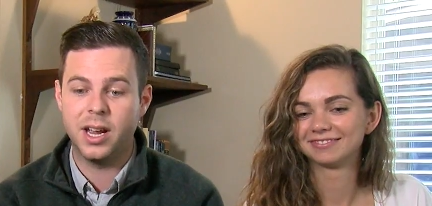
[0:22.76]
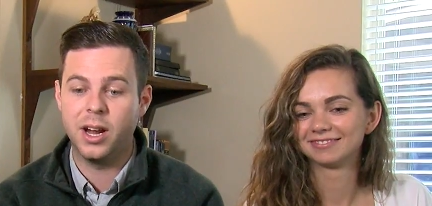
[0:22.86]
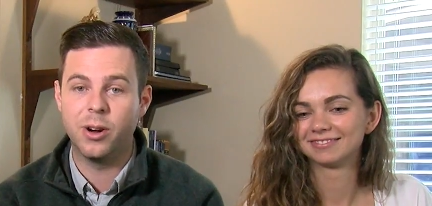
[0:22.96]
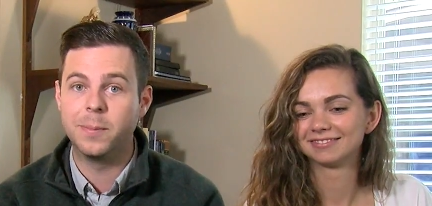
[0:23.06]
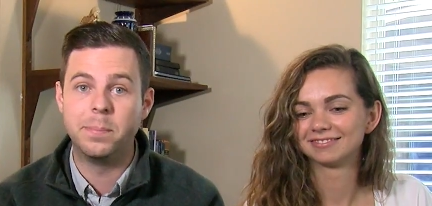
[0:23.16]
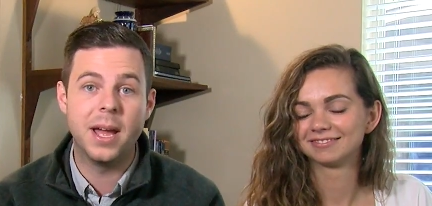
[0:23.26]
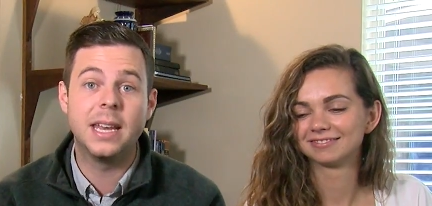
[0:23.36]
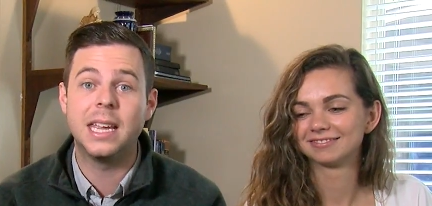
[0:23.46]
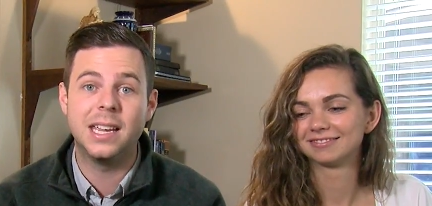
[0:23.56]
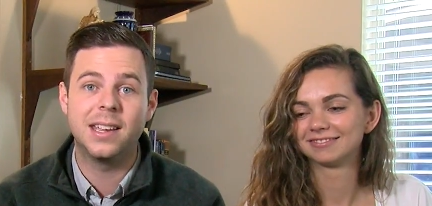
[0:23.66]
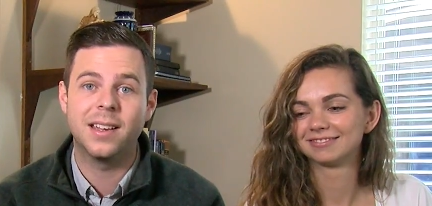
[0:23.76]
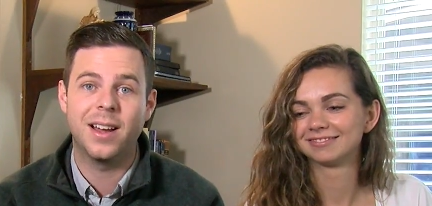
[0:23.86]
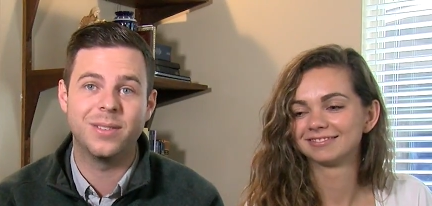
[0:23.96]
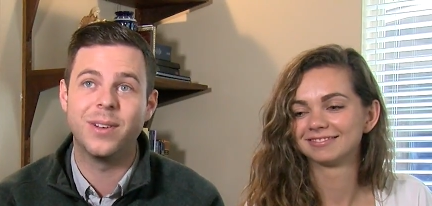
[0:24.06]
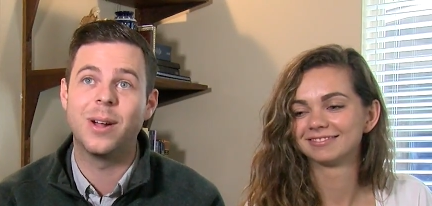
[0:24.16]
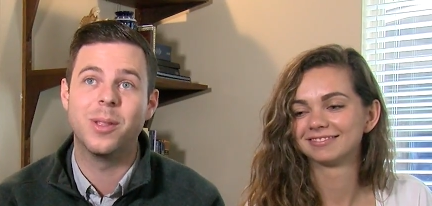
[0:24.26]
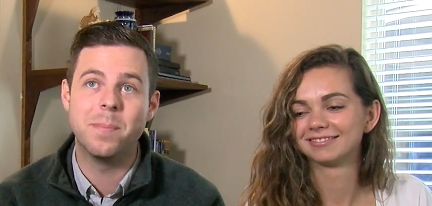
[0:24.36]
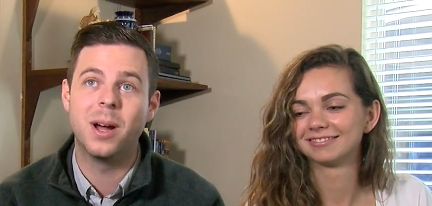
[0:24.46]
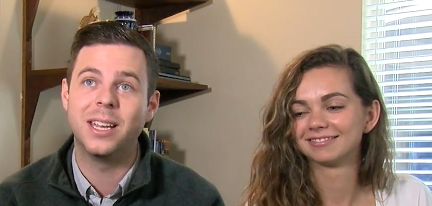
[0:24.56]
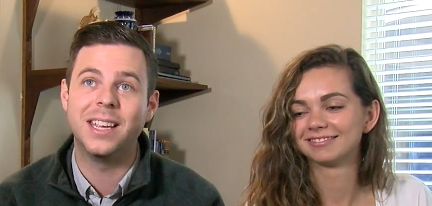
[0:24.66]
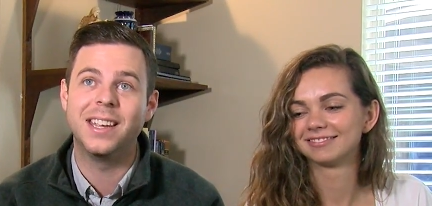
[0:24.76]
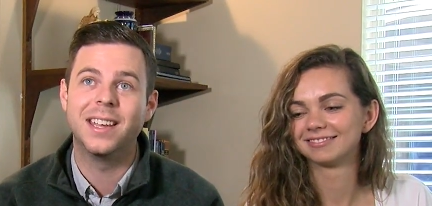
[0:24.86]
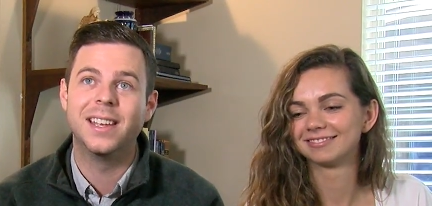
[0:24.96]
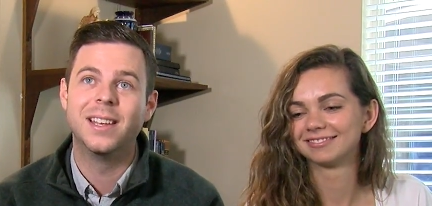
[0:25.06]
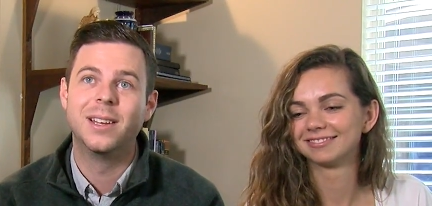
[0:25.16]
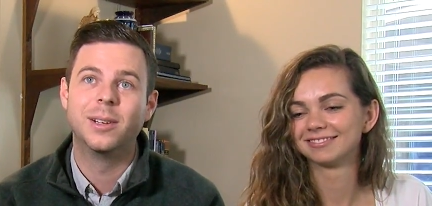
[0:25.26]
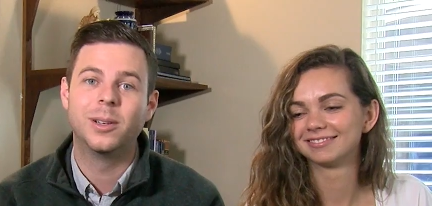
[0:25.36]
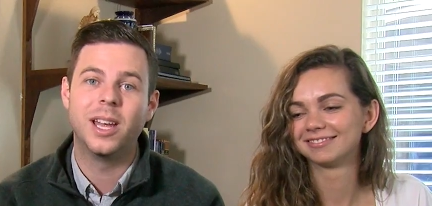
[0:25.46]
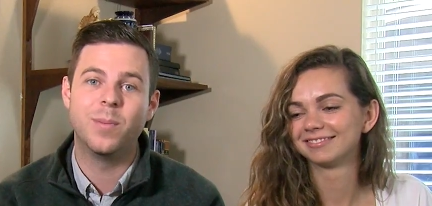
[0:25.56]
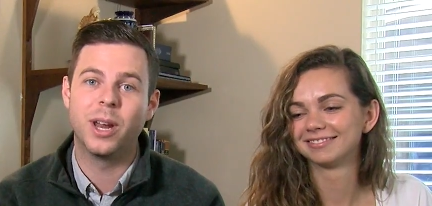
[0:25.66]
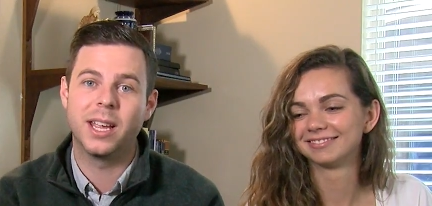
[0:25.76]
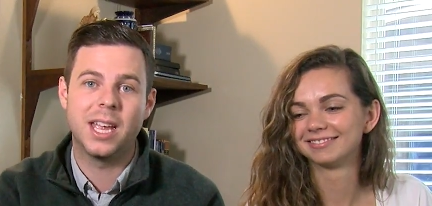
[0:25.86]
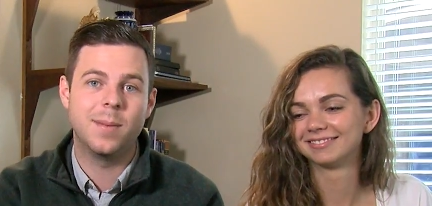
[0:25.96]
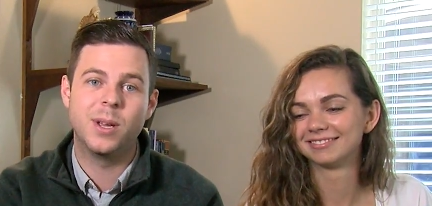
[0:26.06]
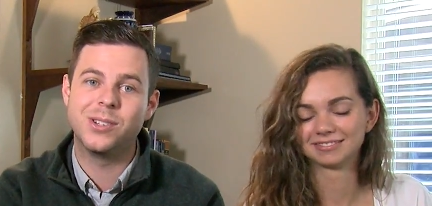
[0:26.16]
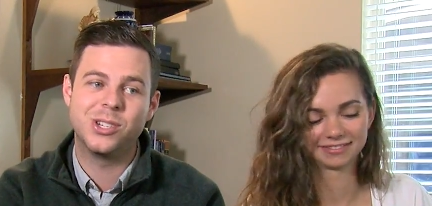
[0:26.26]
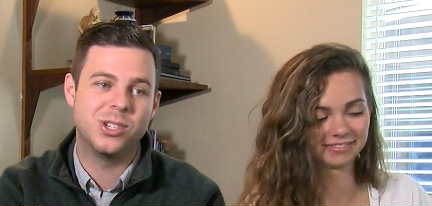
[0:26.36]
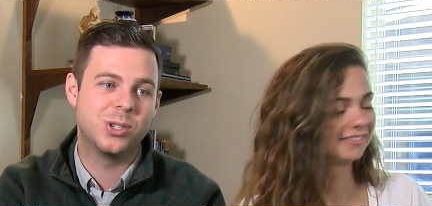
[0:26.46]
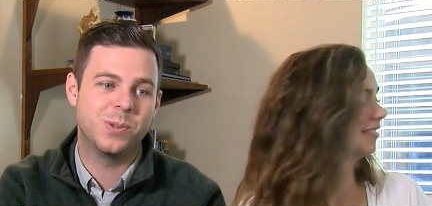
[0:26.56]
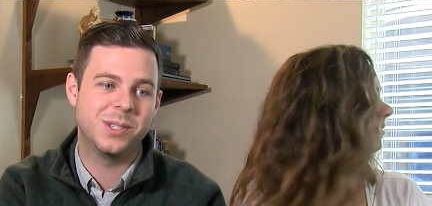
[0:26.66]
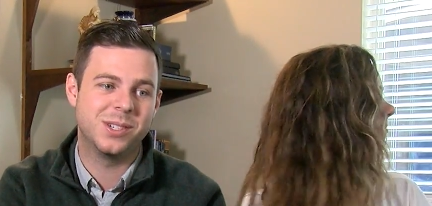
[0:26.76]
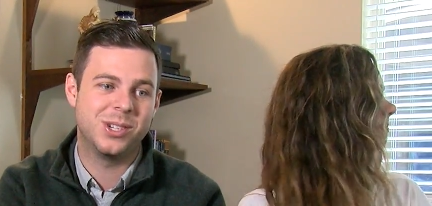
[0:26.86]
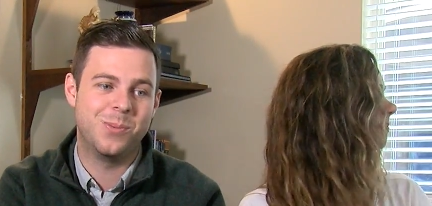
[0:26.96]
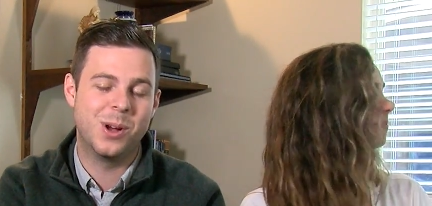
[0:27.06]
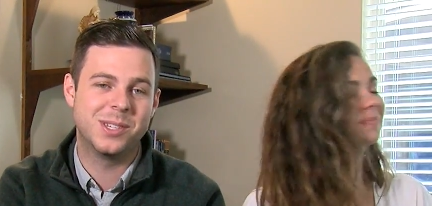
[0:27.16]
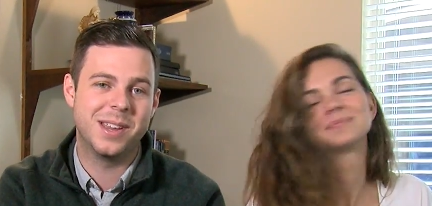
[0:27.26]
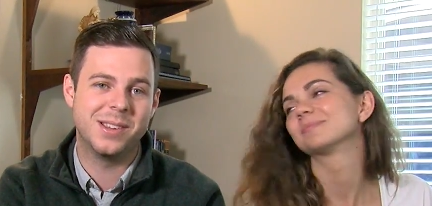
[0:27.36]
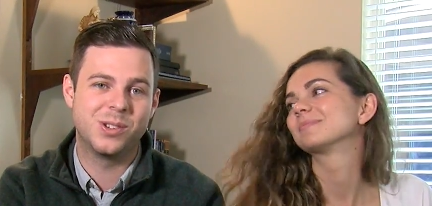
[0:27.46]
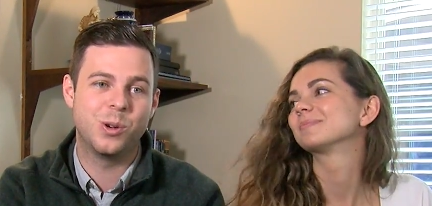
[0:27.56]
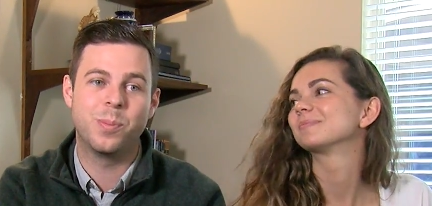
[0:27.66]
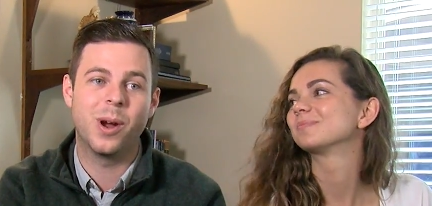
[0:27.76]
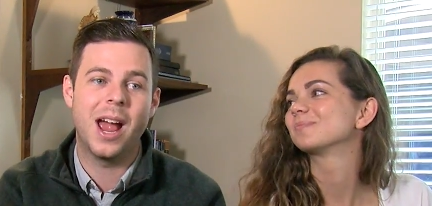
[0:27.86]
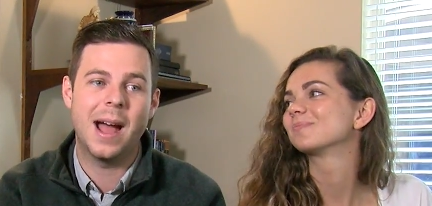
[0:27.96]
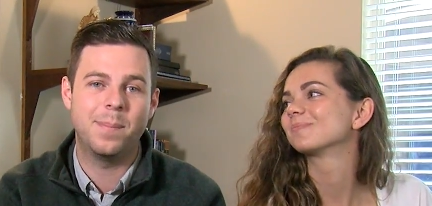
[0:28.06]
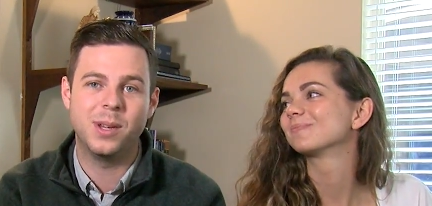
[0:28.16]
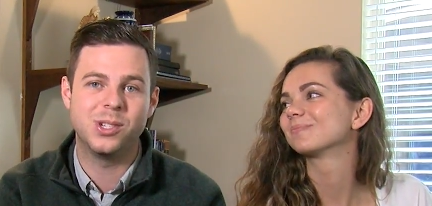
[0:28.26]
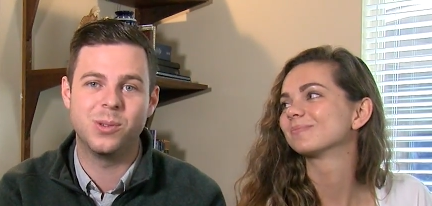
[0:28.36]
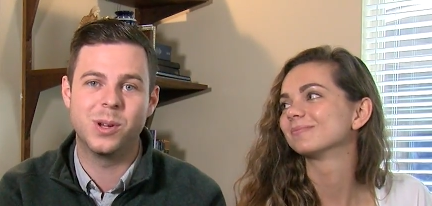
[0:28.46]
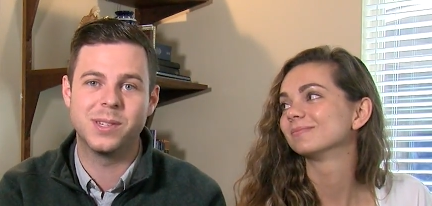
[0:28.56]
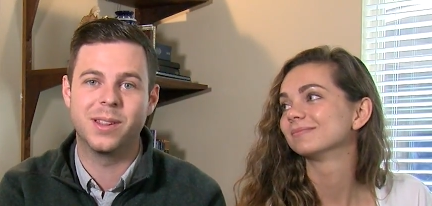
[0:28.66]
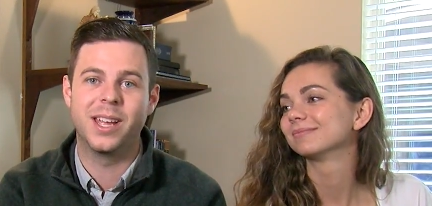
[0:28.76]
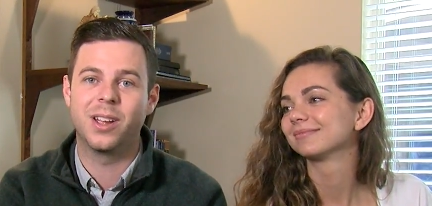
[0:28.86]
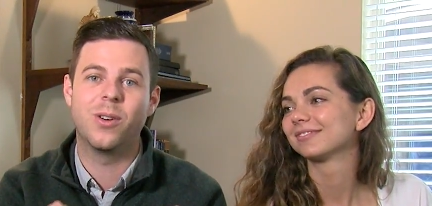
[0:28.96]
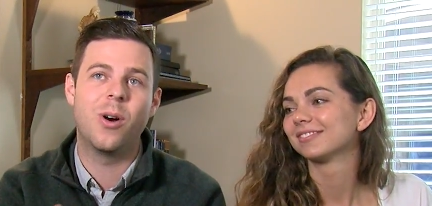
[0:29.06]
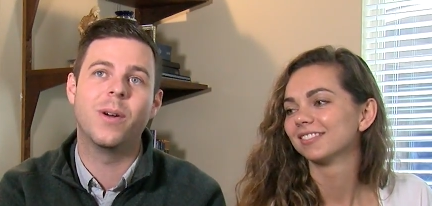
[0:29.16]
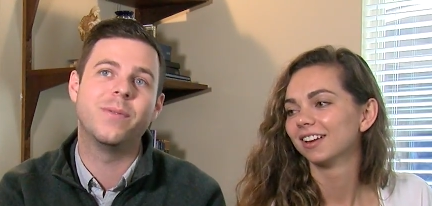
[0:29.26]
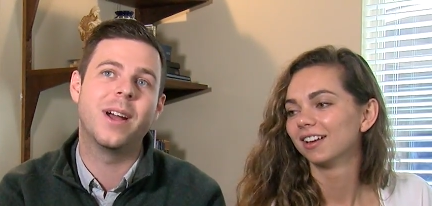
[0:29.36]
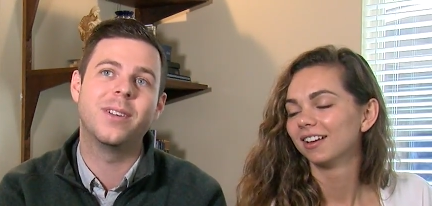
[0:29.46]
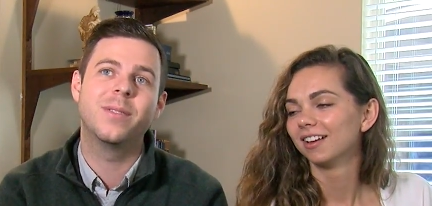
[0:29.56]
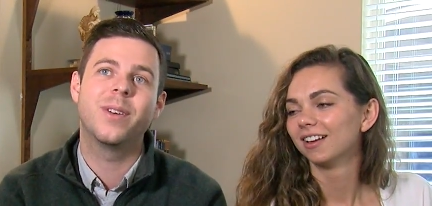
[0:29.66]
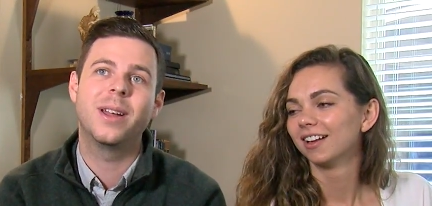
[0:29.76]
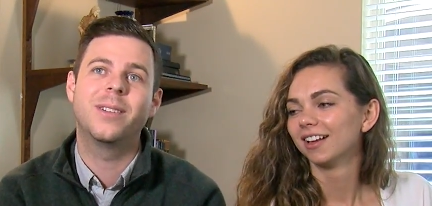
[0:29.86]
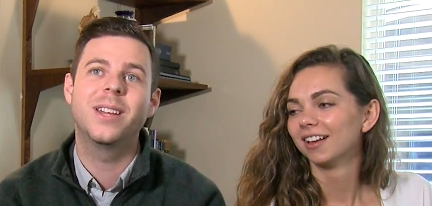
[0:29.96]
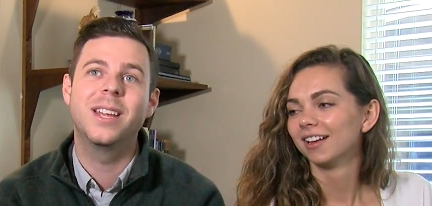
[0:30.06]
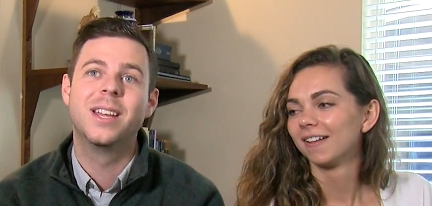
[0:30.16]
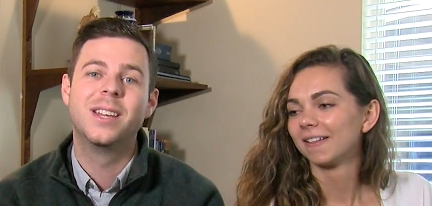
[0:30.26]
Speaker 1: I heard, Benny, I found the money. And when I came in, she just was, she wasn't super happy. She wasn't like, oh, I found it finally.